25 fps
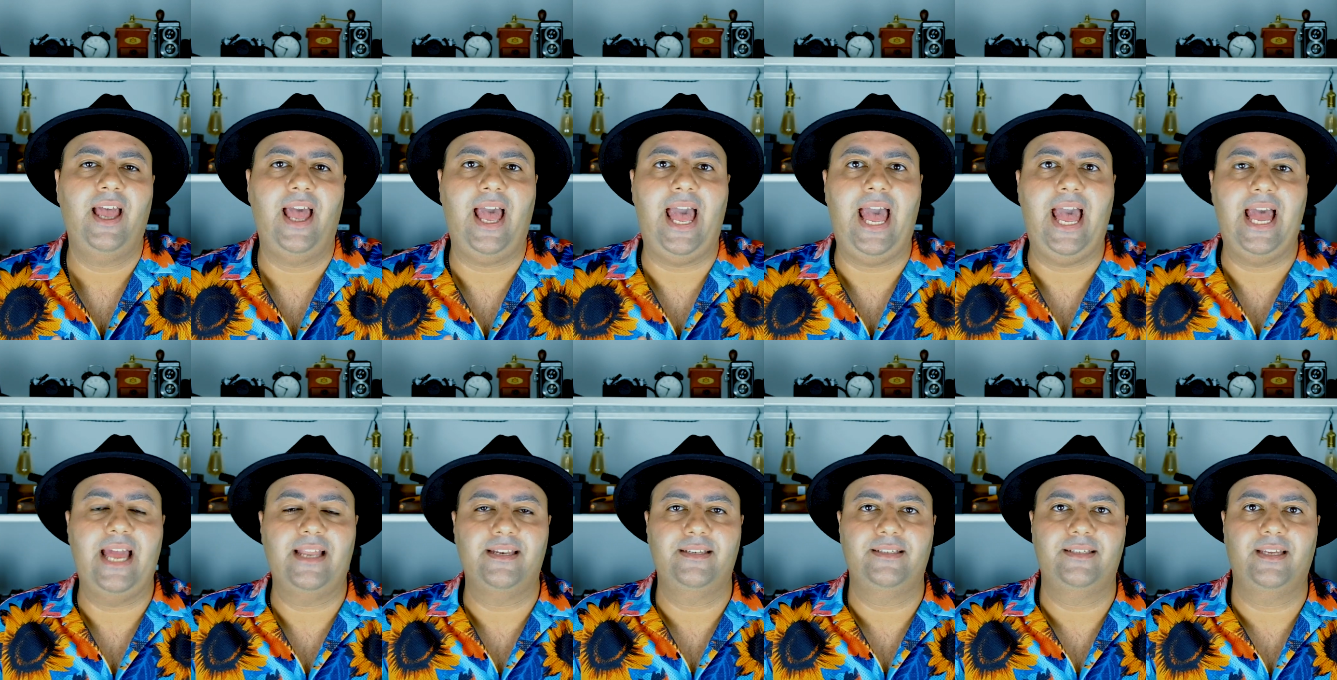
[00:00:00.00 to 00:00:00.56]

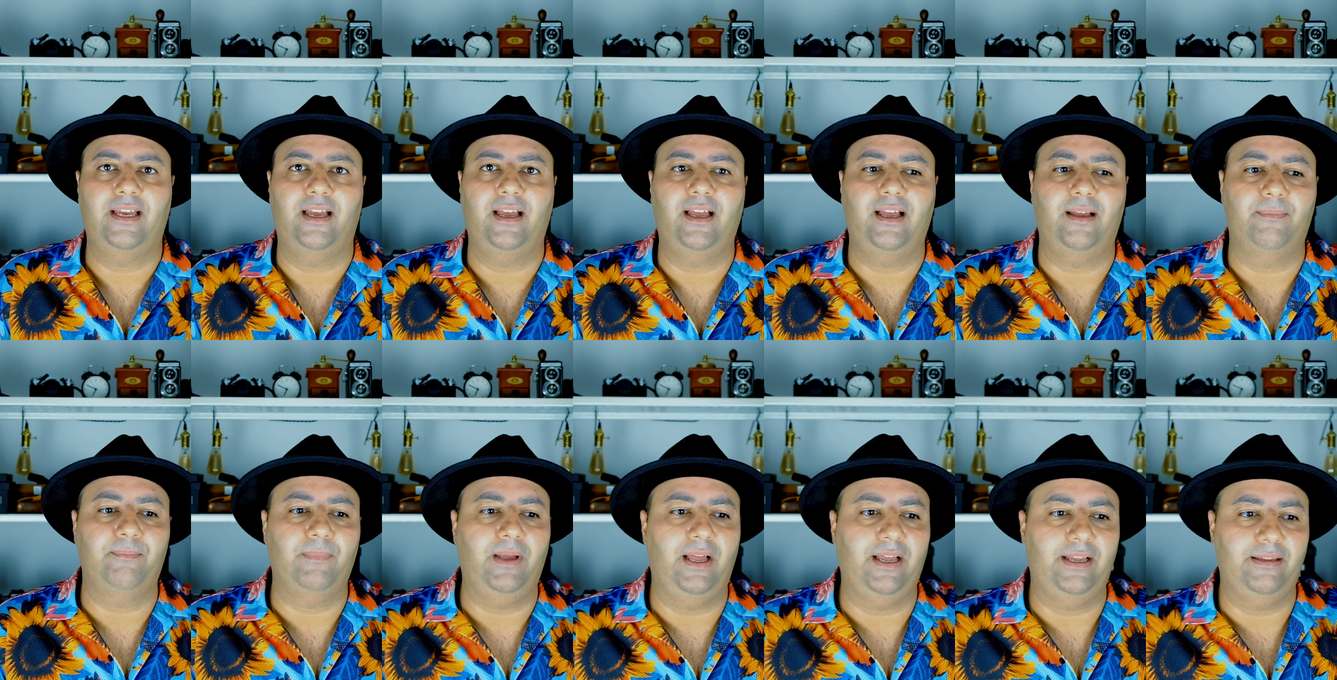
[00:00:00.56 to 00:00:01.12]
And
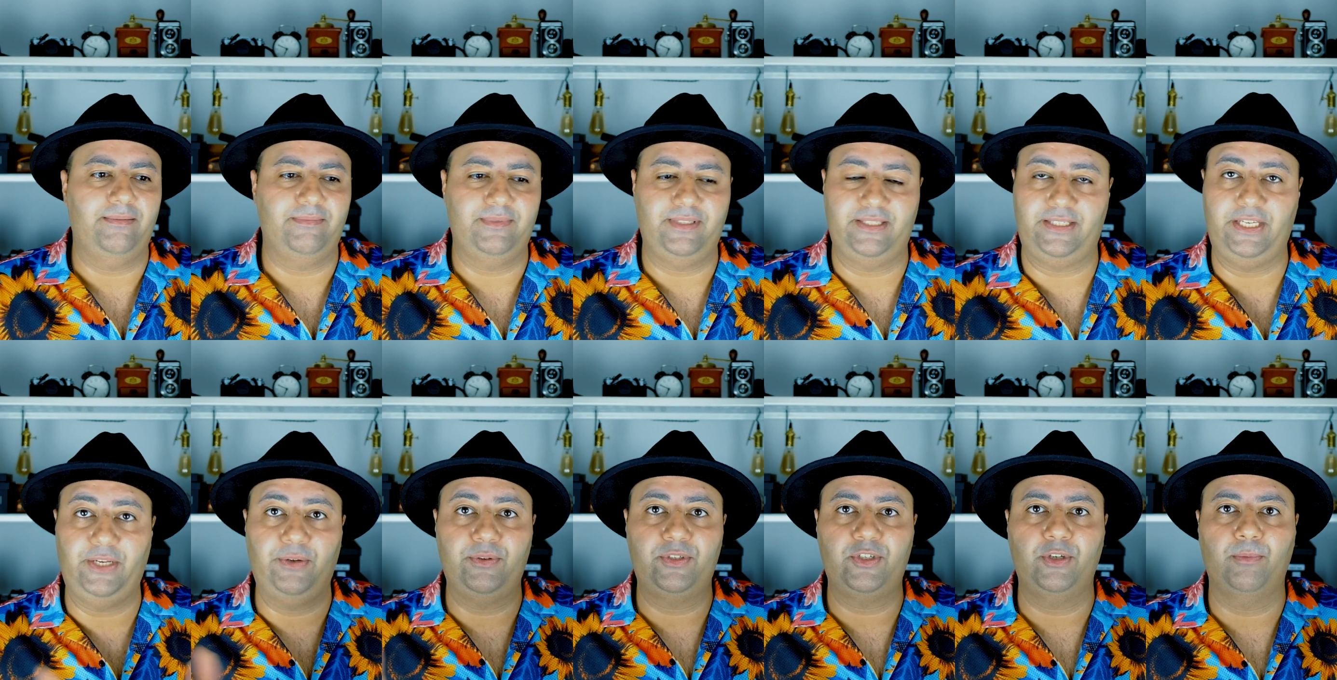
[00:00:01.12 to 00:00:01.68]

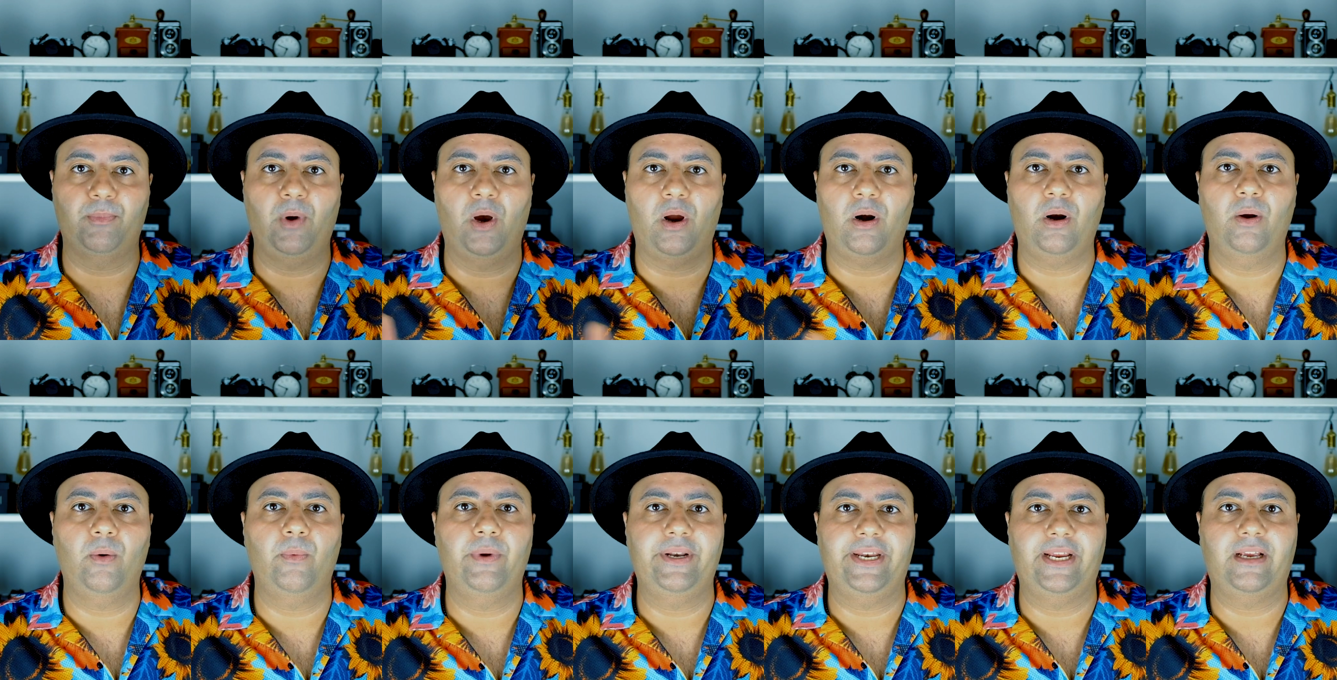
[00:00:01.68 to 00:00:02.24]
see you
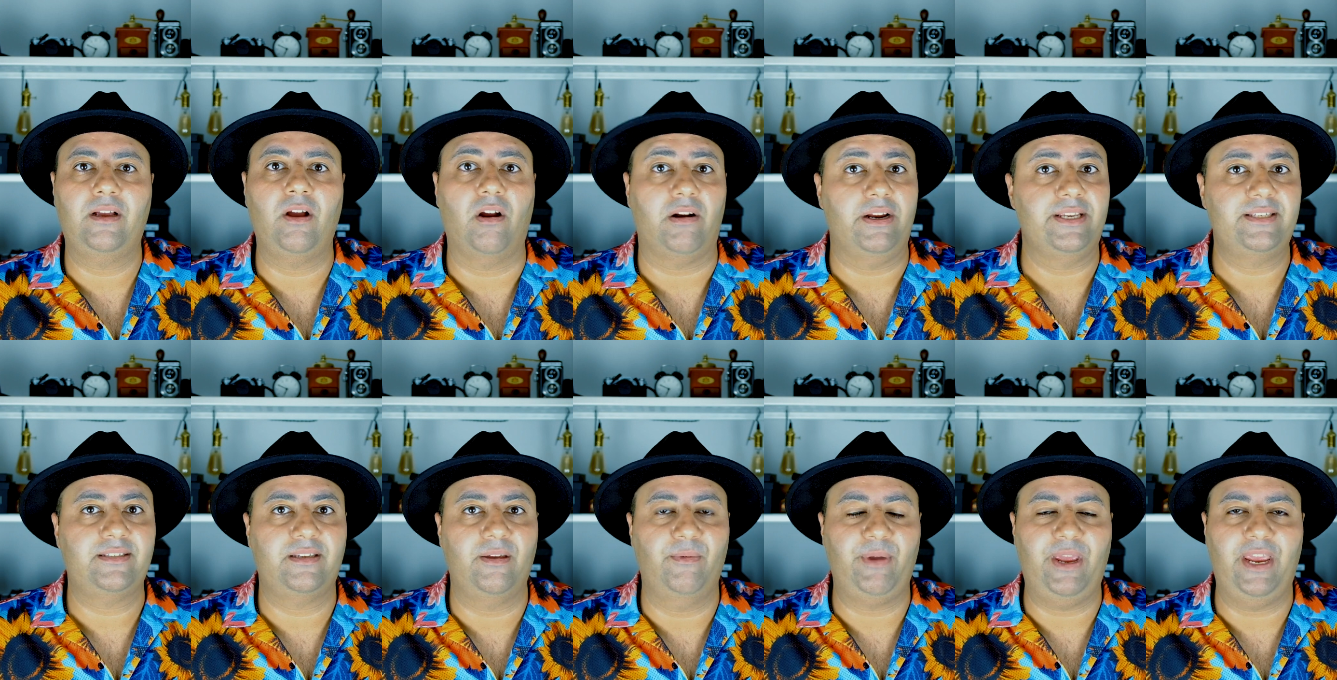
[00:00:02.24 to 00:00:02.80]
tomorrow when the car
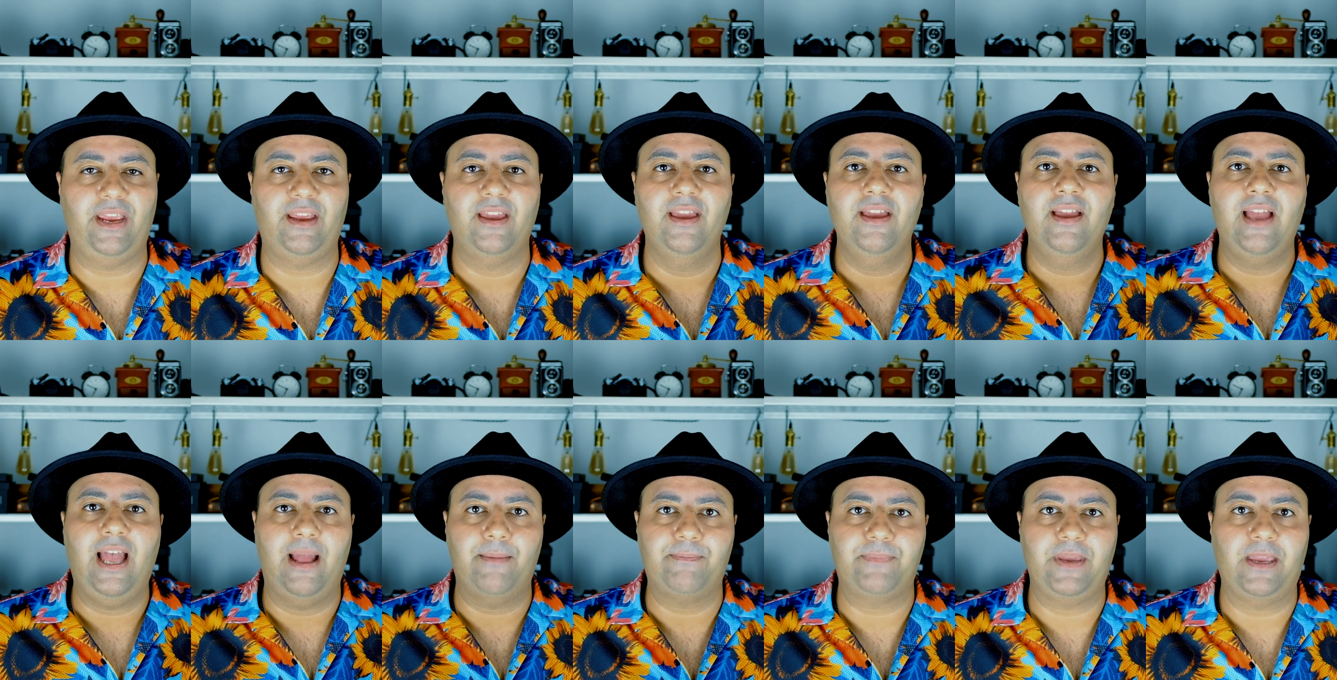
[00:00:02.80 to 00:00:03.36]
is coming
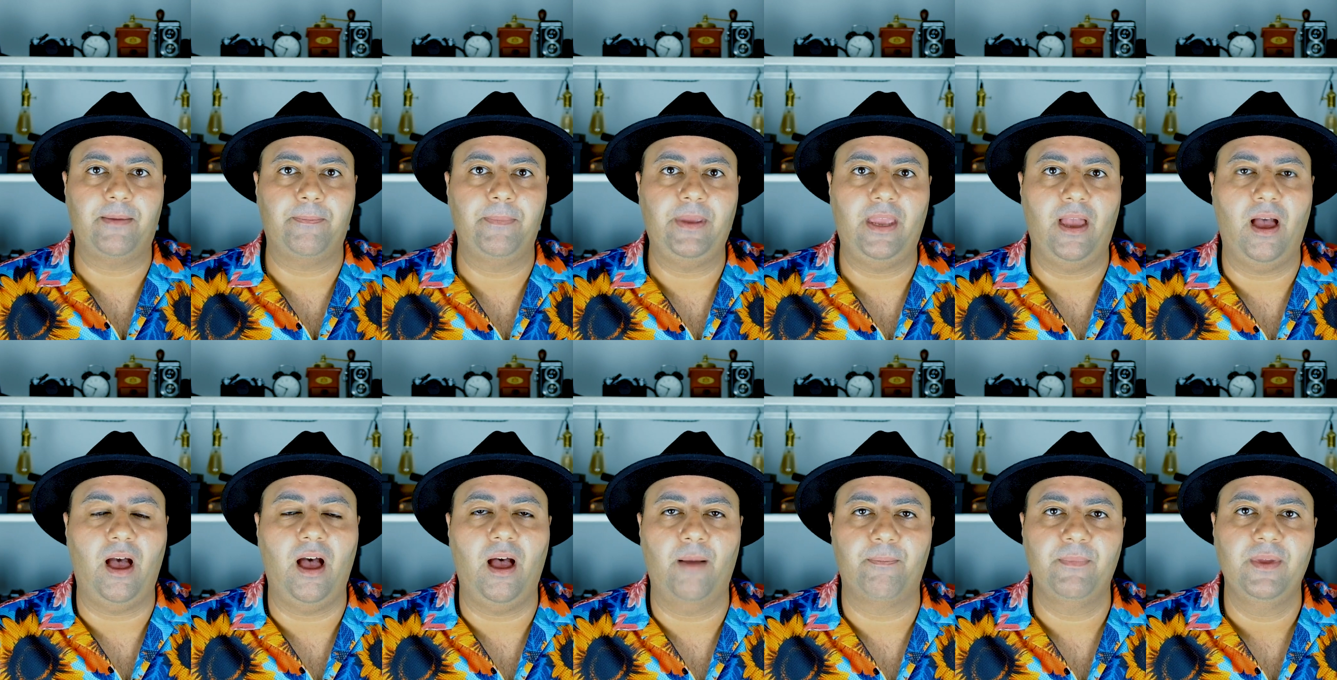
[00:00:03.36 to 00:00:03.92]
and pick me
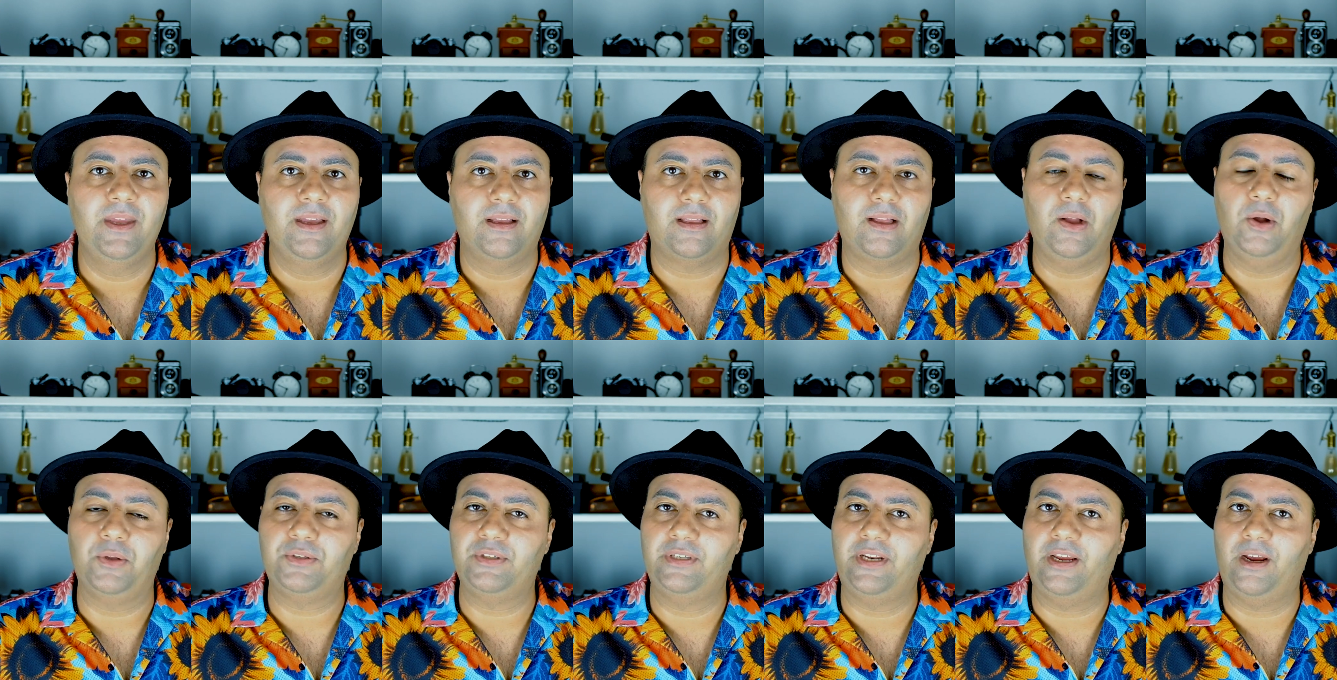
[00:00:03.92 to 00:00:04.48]
up,
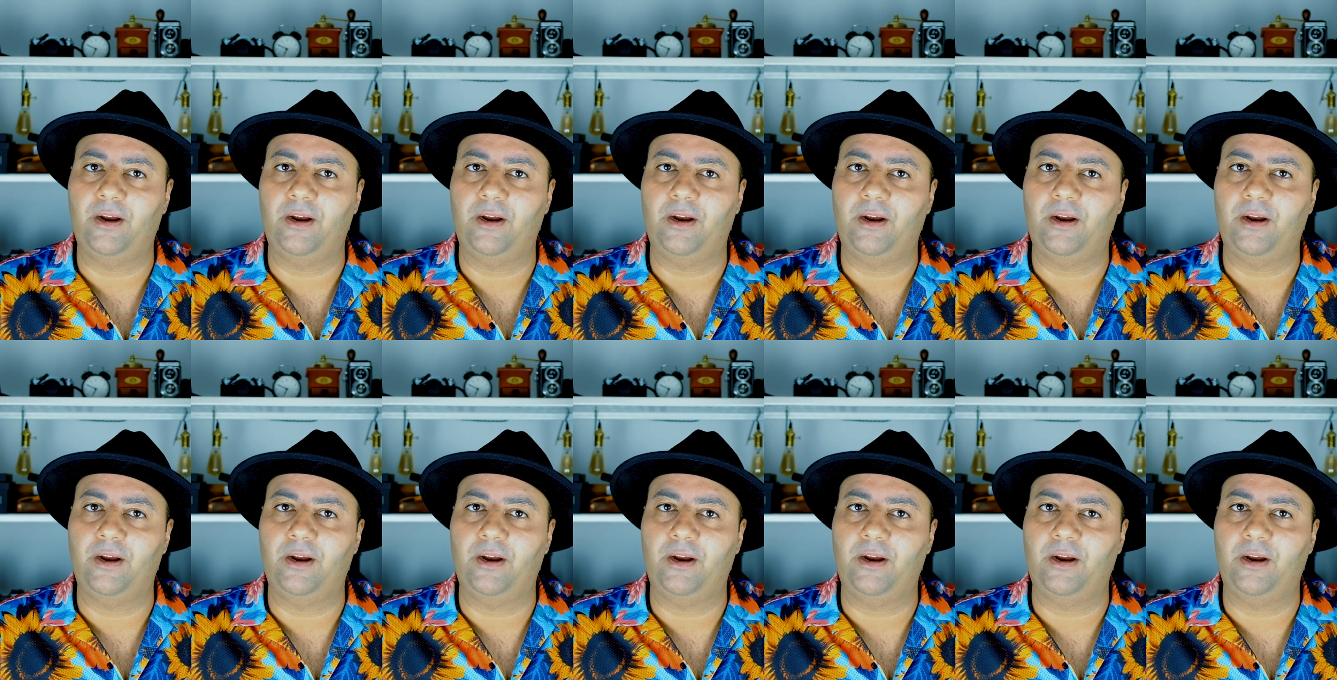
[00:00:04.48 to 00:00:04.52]
go to the